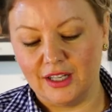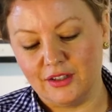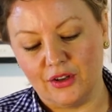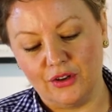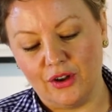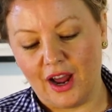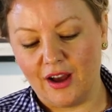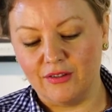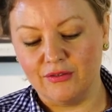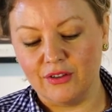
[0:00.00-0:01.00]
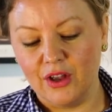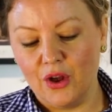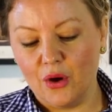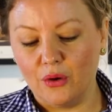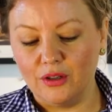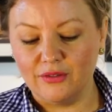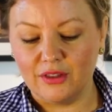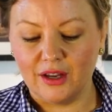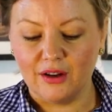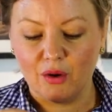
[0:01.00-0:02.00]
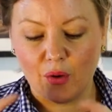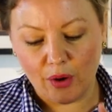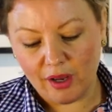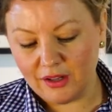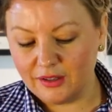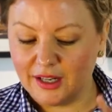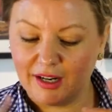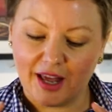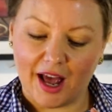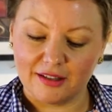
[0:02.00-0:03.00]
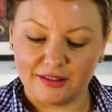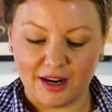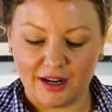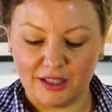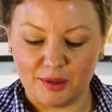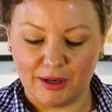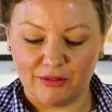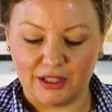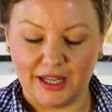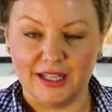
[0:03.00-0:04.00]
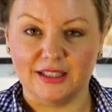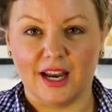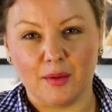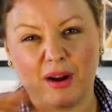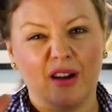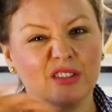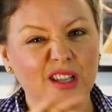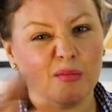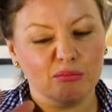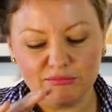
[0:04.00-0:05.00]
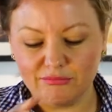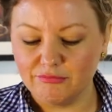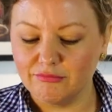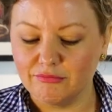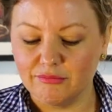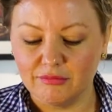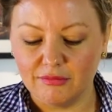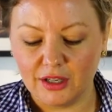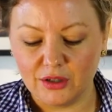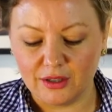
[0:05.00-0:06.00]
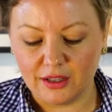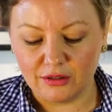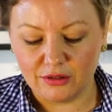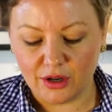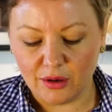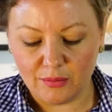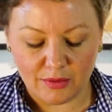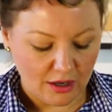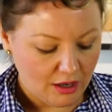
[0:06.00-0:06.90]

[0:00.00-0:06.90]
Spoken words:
So you have all of the oil and gas starting to be released and it puffs up into a little dome.